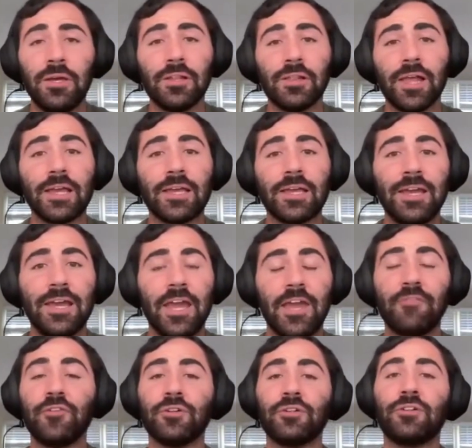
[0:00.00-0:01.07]
Like
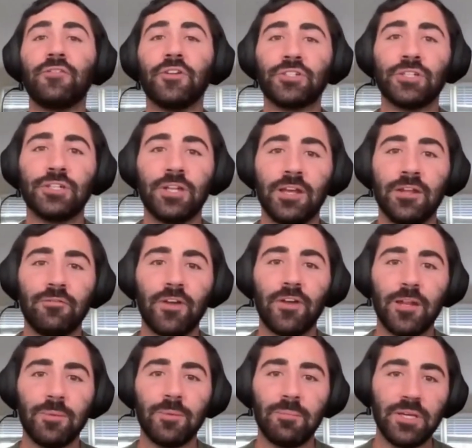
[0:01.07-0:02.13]
if you're deficient in
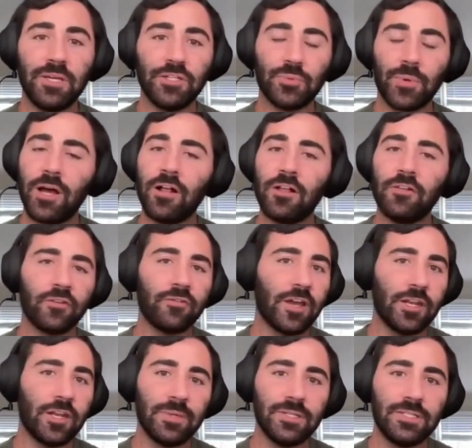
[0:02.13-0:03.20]
vitamin B12 or
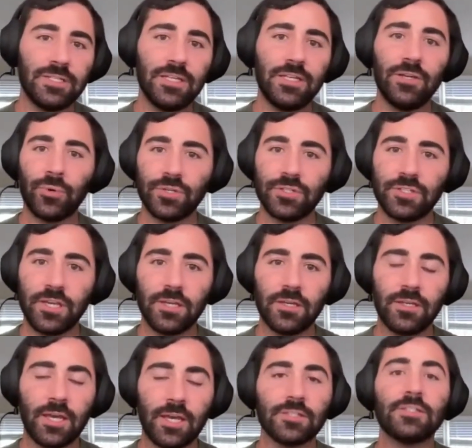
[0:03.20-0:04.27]
vitamin D or zinc,
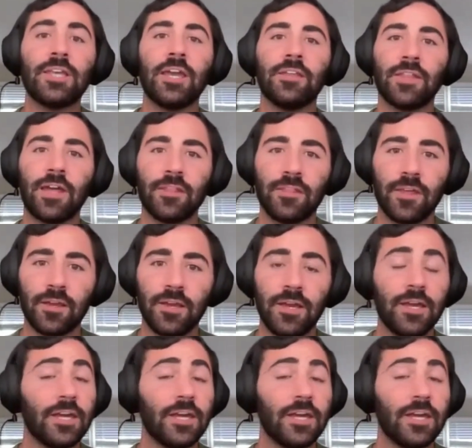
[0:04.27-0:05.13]
yes, take that thing.